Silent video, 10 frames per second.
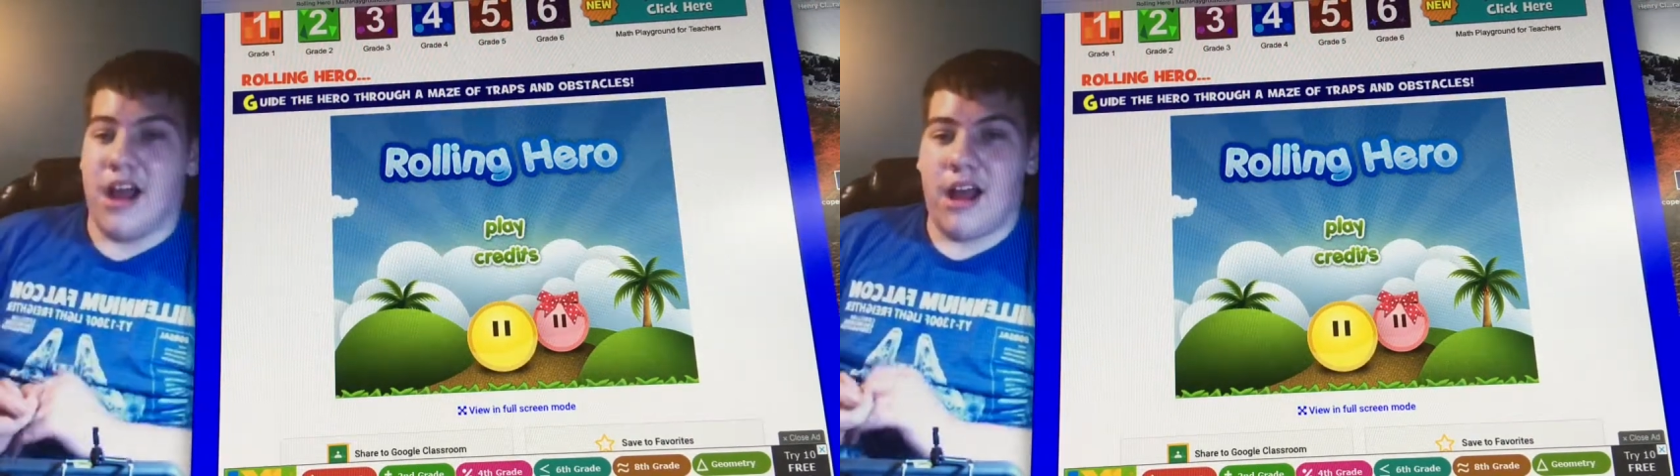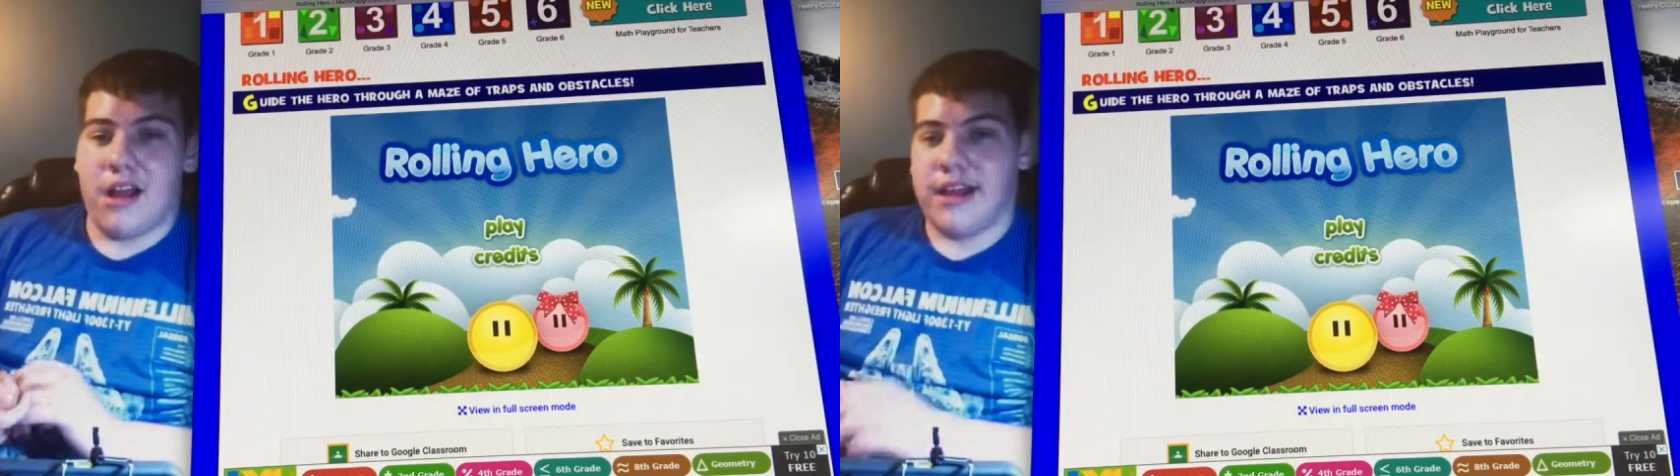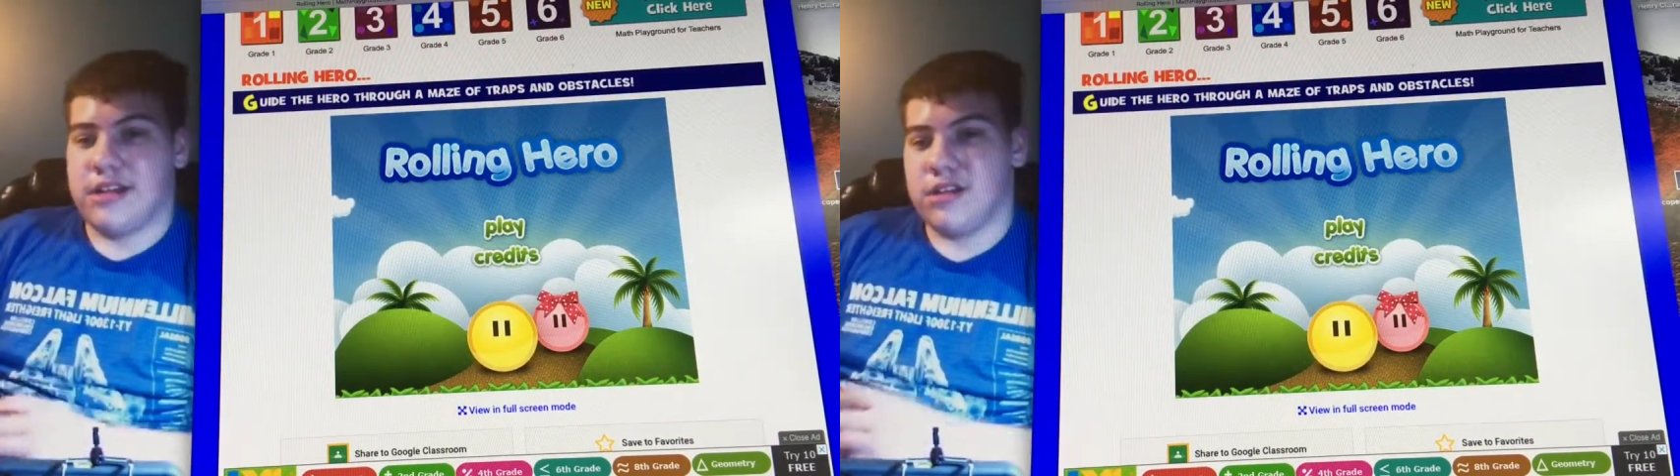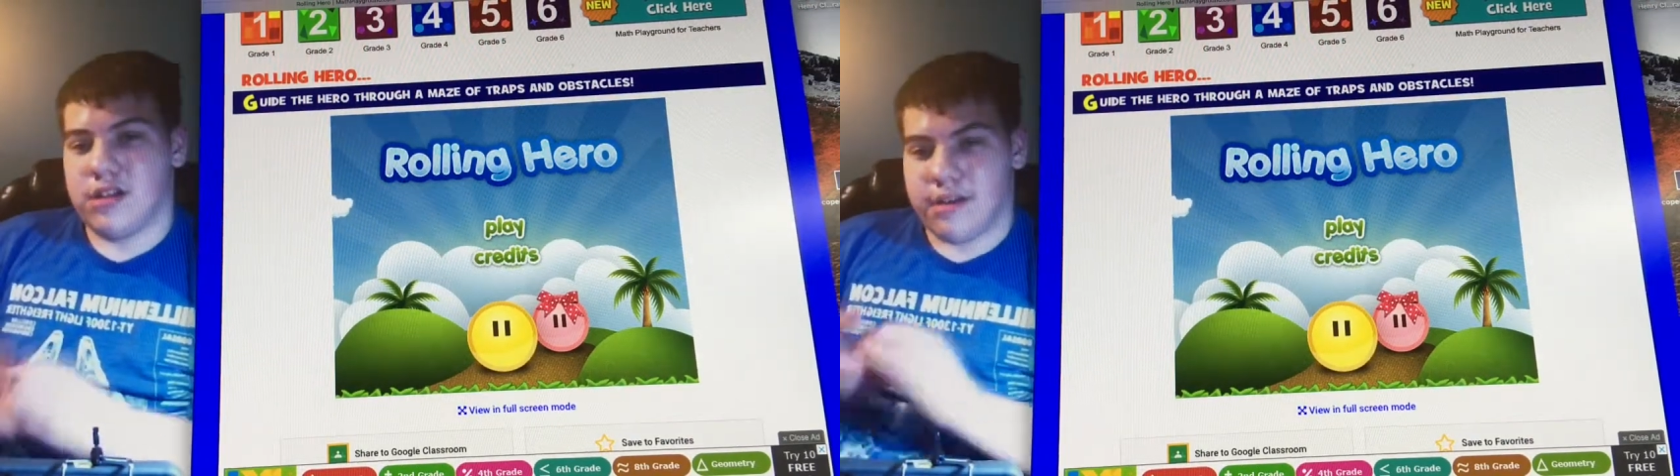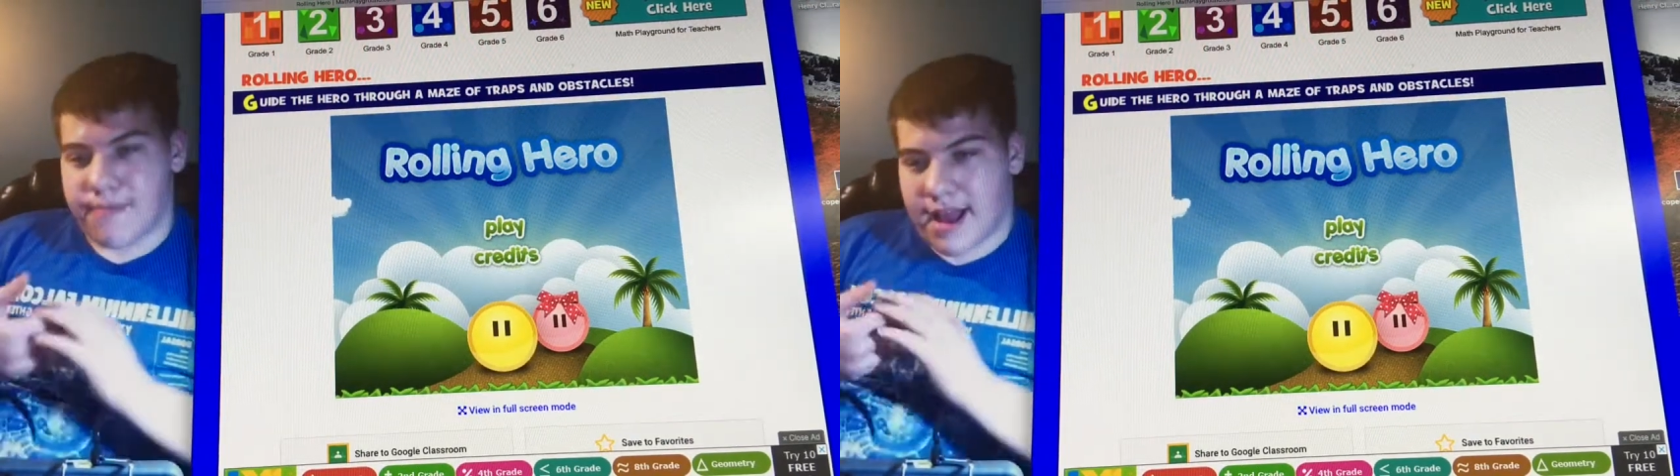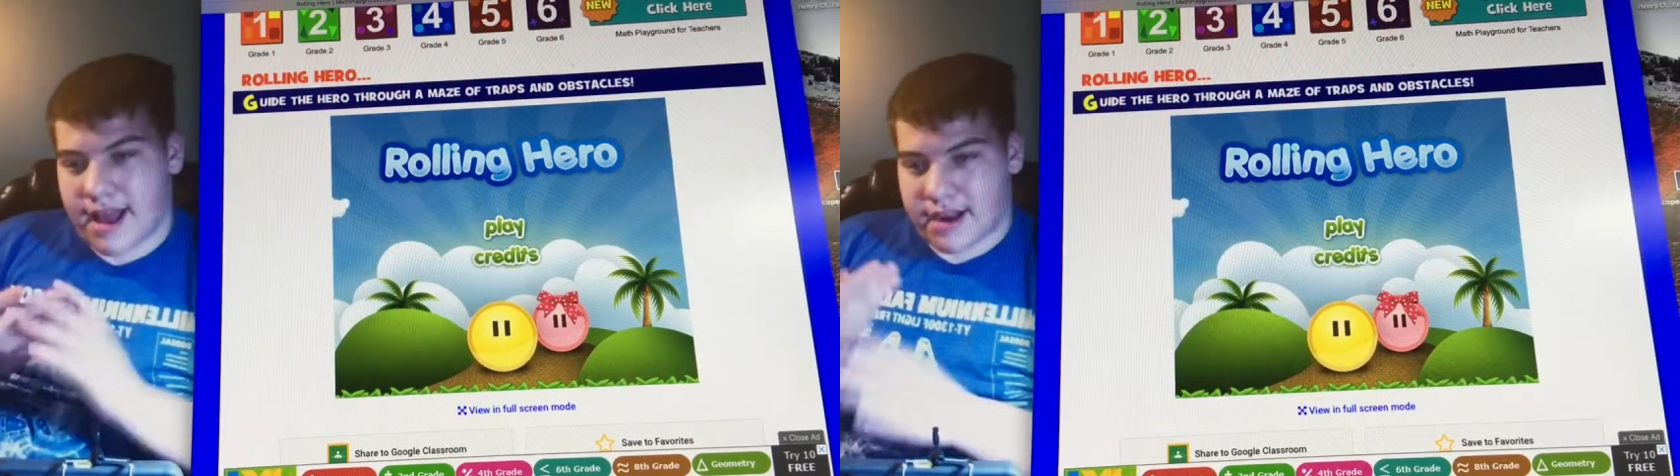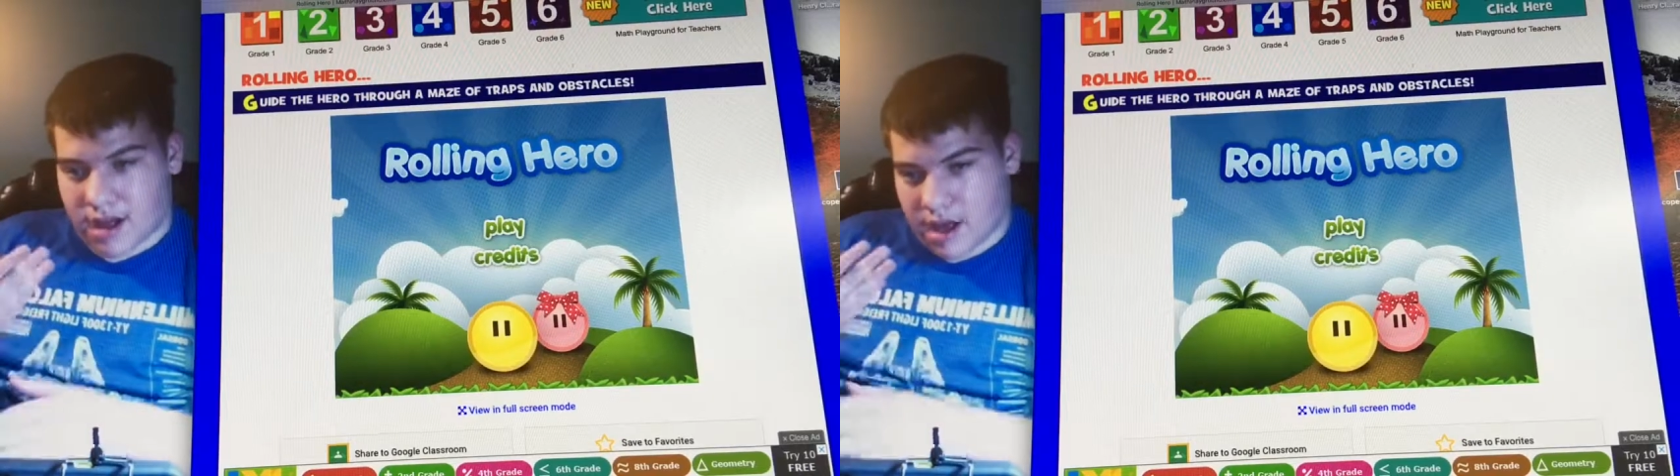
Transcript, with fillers: I like to look back